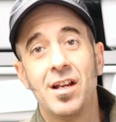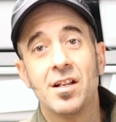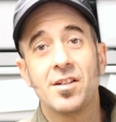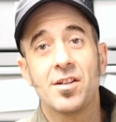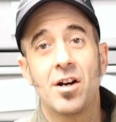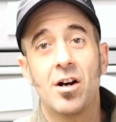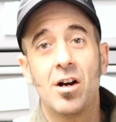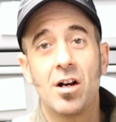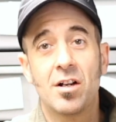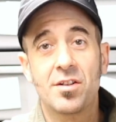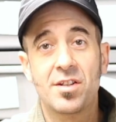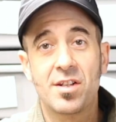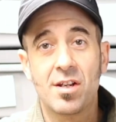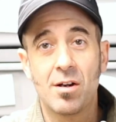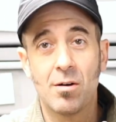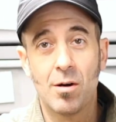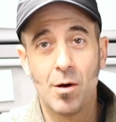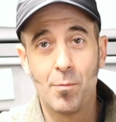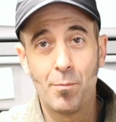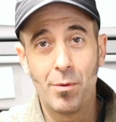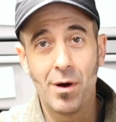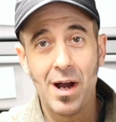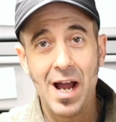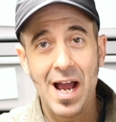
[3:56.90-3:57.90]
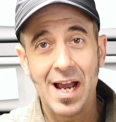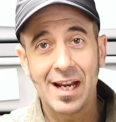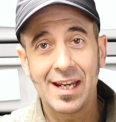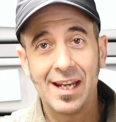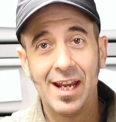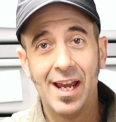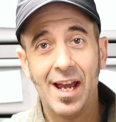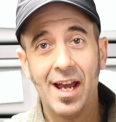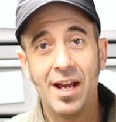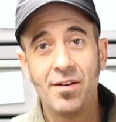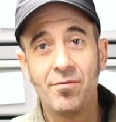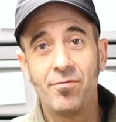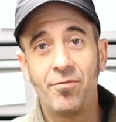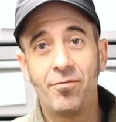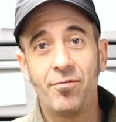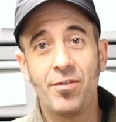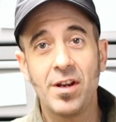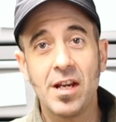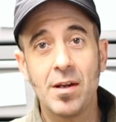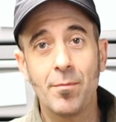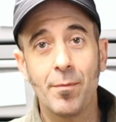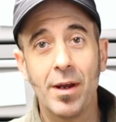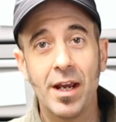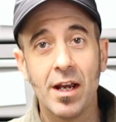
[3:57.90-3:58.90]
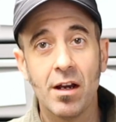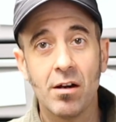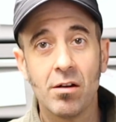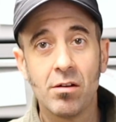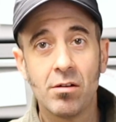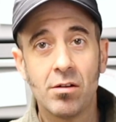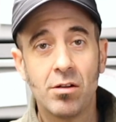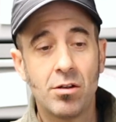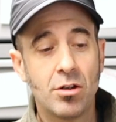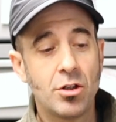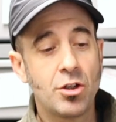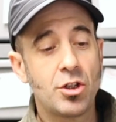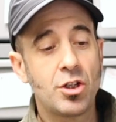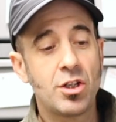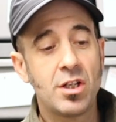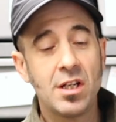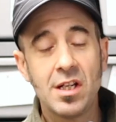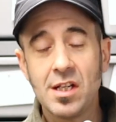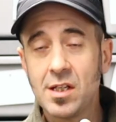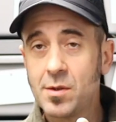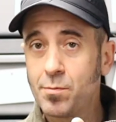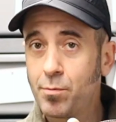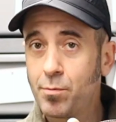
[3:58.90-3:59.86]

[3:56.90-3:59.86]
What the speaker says: is also a blackhead female. She's